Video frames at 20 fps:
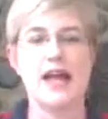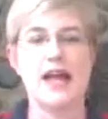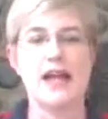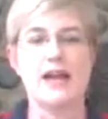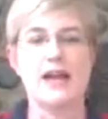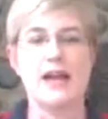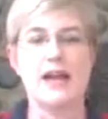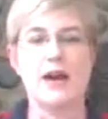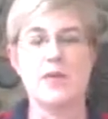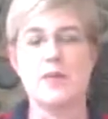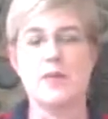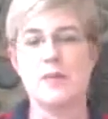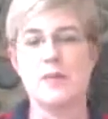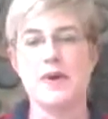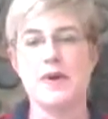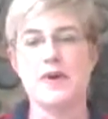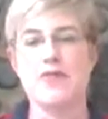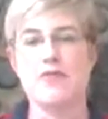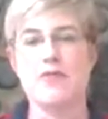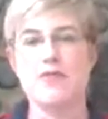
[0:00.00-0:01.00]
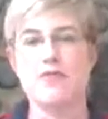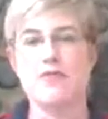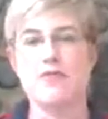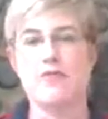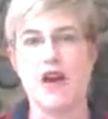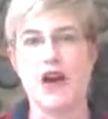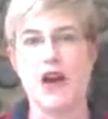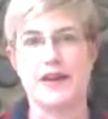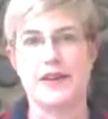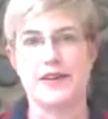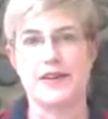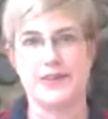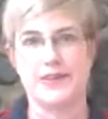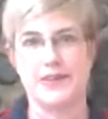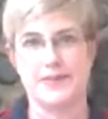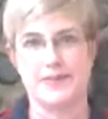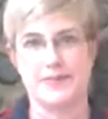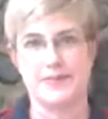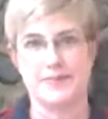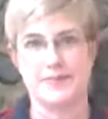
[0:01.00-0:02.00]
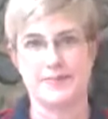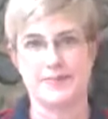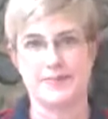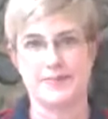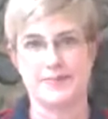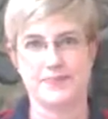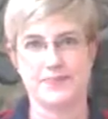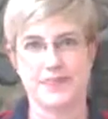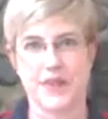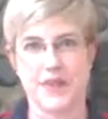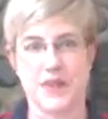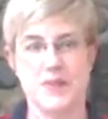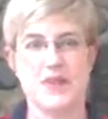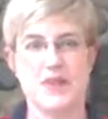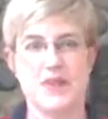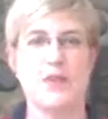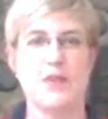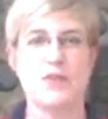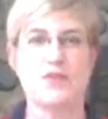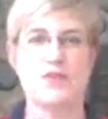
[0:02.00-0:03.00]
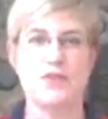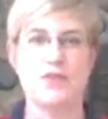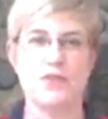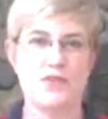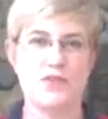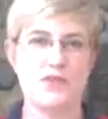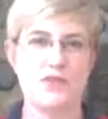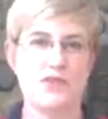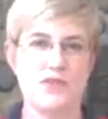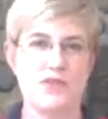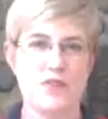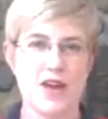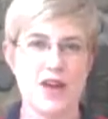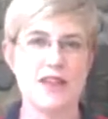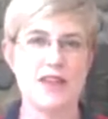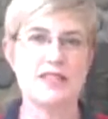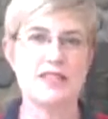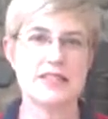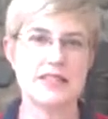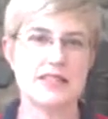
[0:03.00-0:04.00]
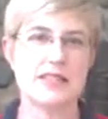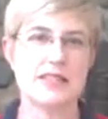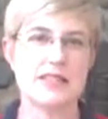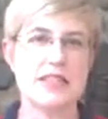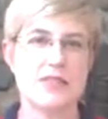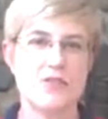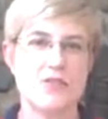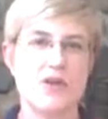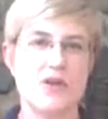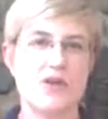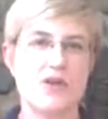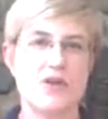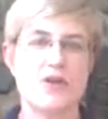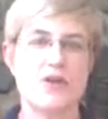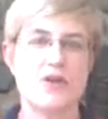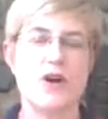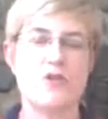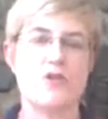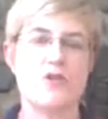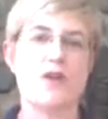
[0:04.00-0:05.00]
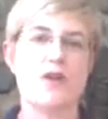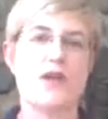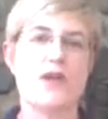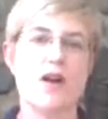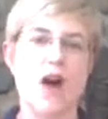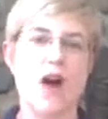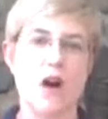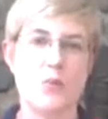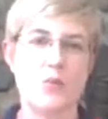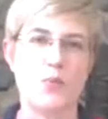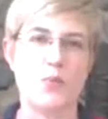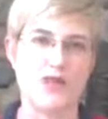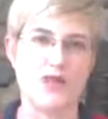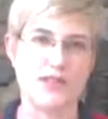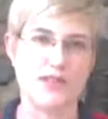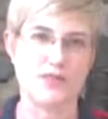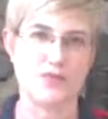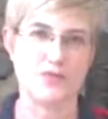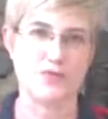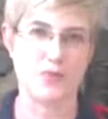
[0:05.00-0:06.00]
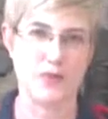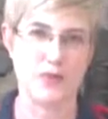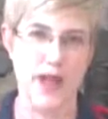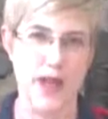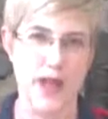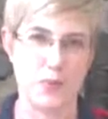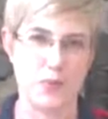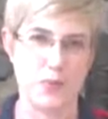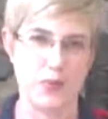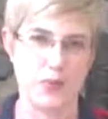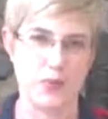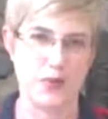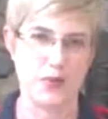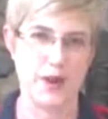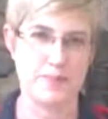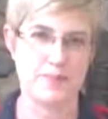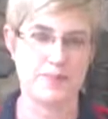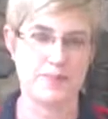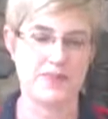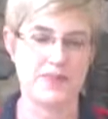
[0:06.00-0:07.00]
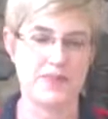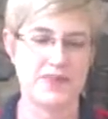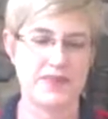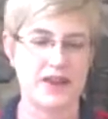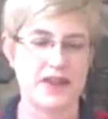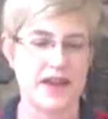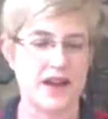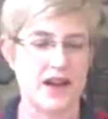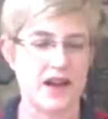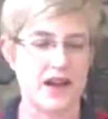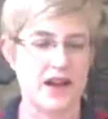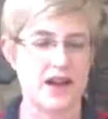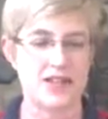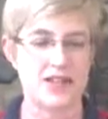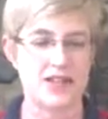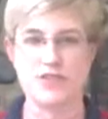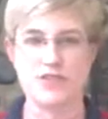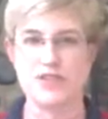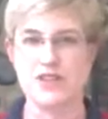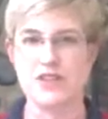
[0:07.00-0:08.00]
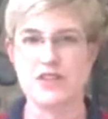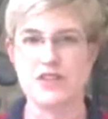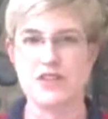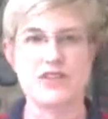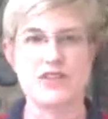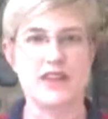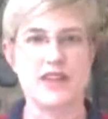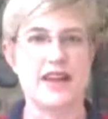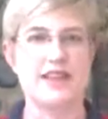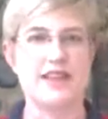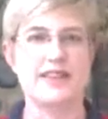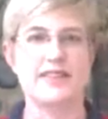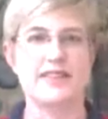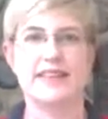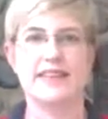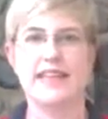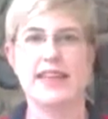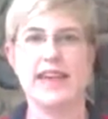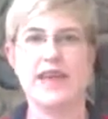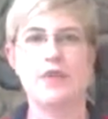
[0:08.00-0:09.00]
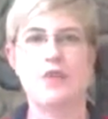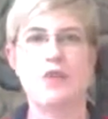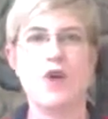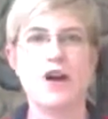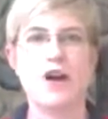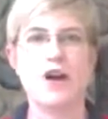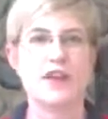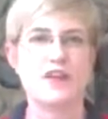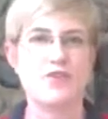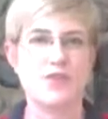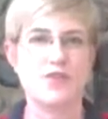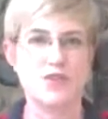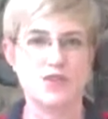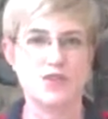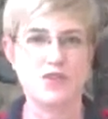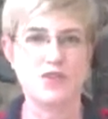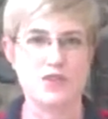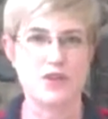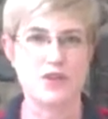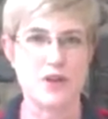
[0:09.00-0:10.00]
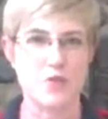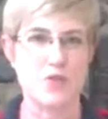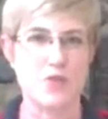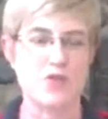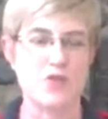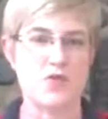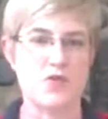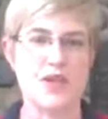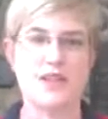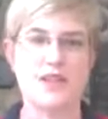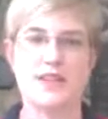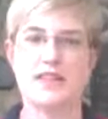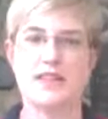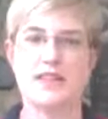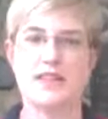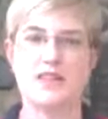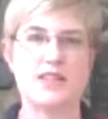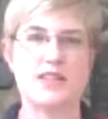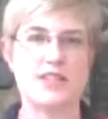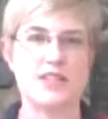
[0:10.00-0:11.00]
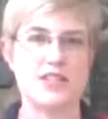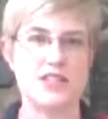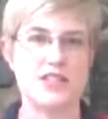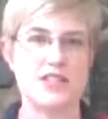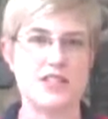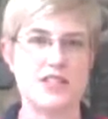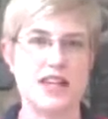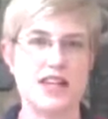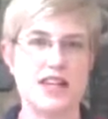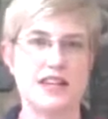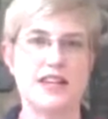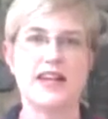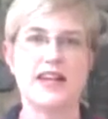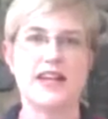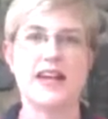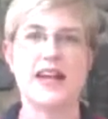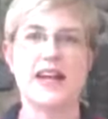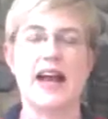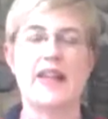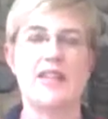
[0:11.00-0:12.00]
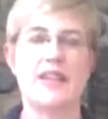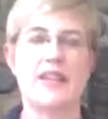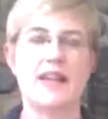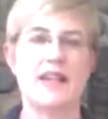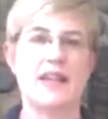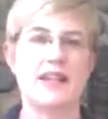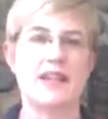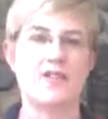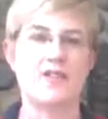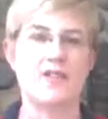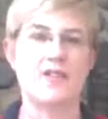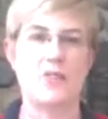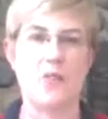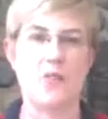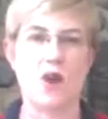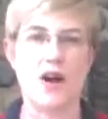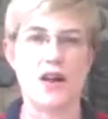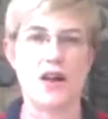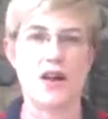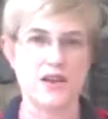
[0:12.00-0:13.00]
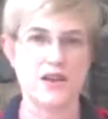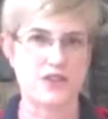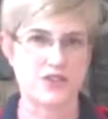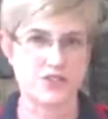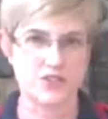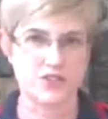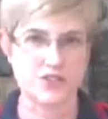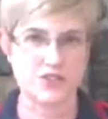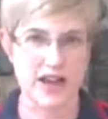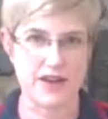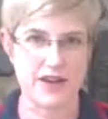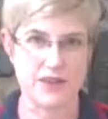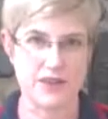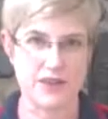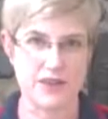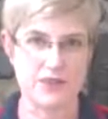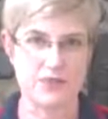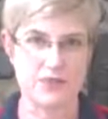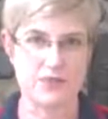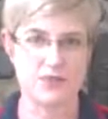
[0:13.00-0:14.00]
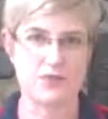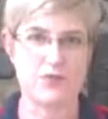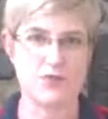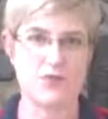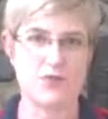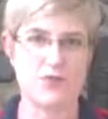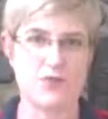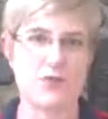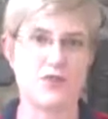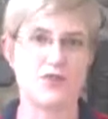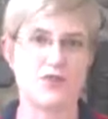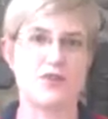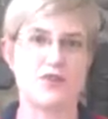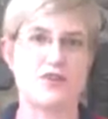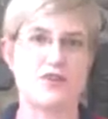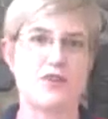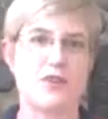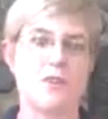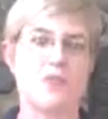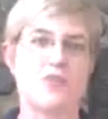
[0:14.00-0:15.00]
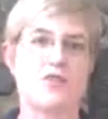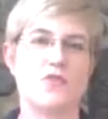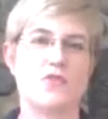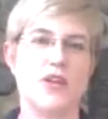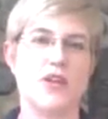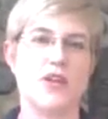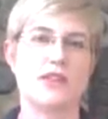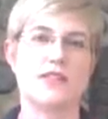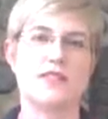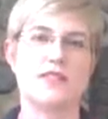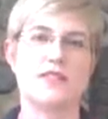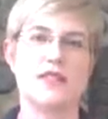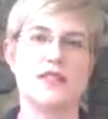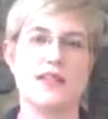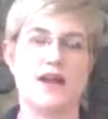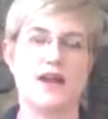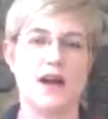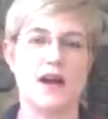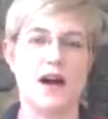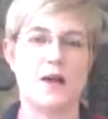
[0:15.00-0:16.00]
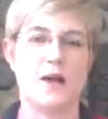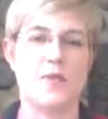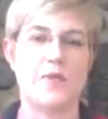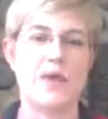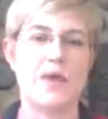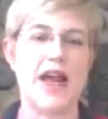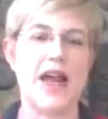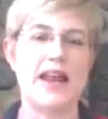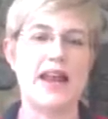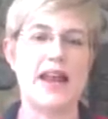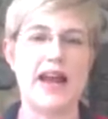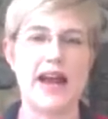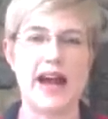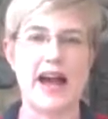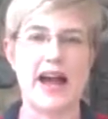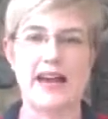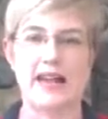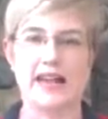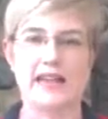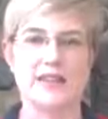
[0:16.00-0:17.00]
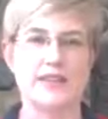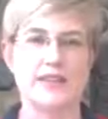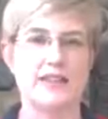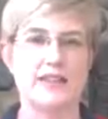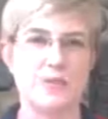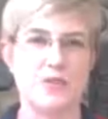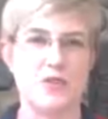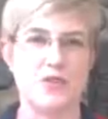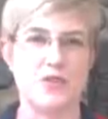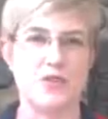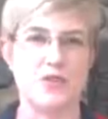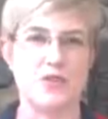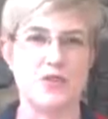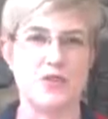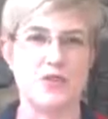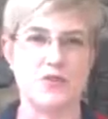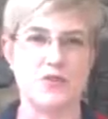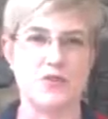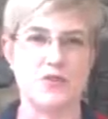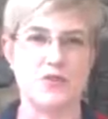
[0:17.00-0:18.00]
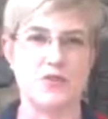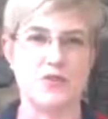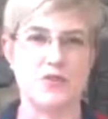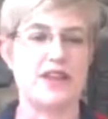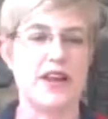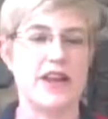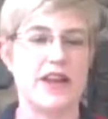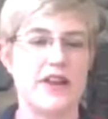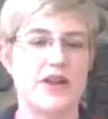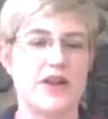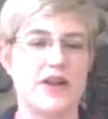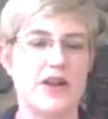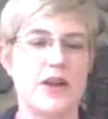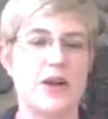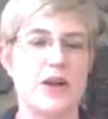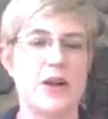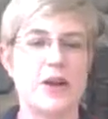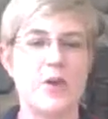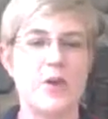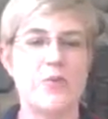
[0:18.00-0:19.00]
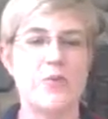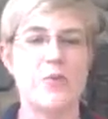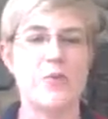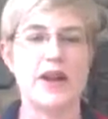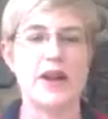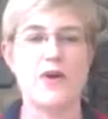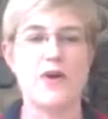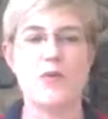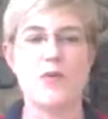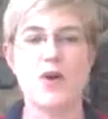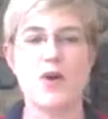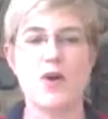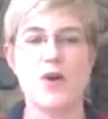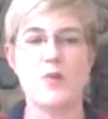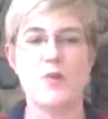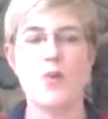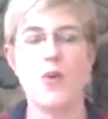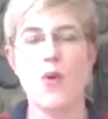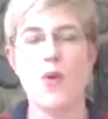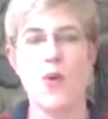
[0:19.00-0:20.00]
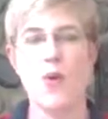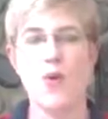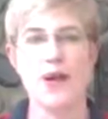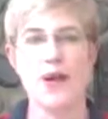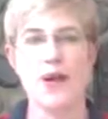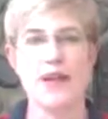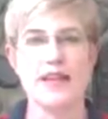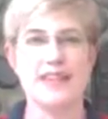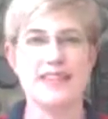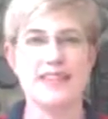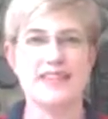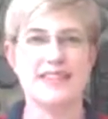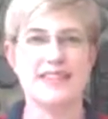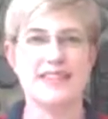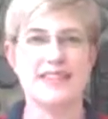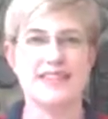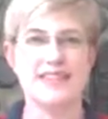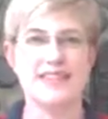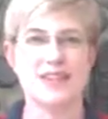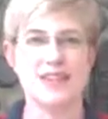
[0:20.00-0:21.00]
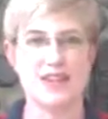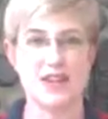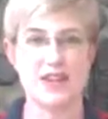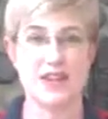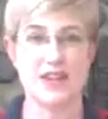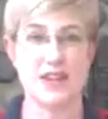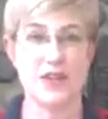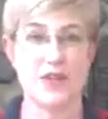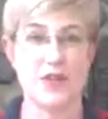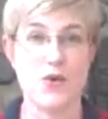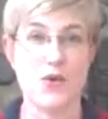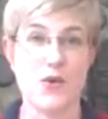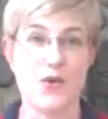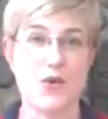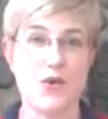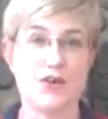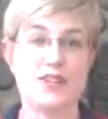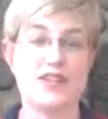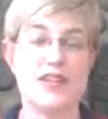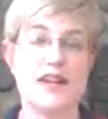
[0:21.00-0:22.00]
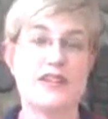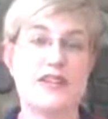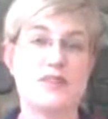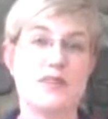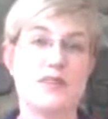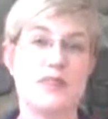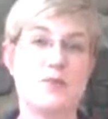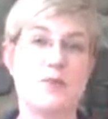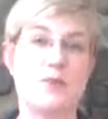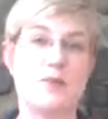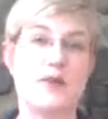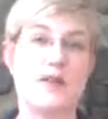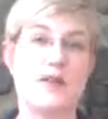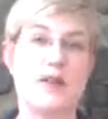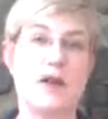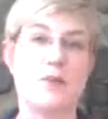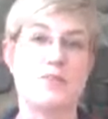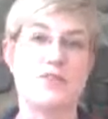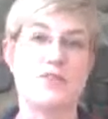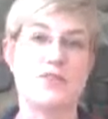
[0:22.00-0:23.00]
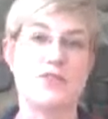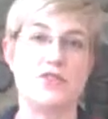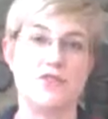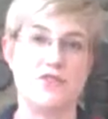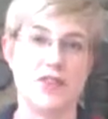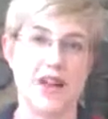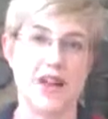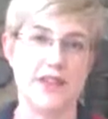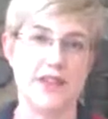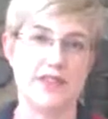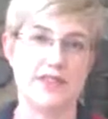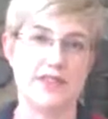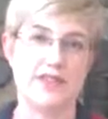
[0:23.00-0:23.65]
Now, what about the rider? I mean, your vet is going to give you a really comprehensive rehab program. It usually looks like hand walking for a certain number of weeks, and then a recheck, and then walking under saddle for a certain number of weeks, and adding a little bit of trot here and there. But at what point do you get on the horse? That's going to be up to your vet.